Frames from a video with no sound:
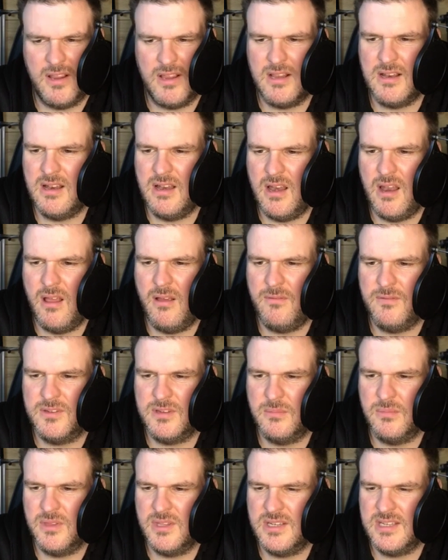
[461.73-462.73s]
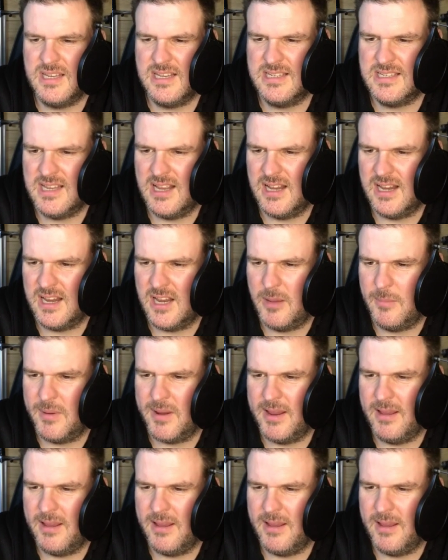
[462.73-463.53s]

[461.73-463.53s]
I love some of the detailing coming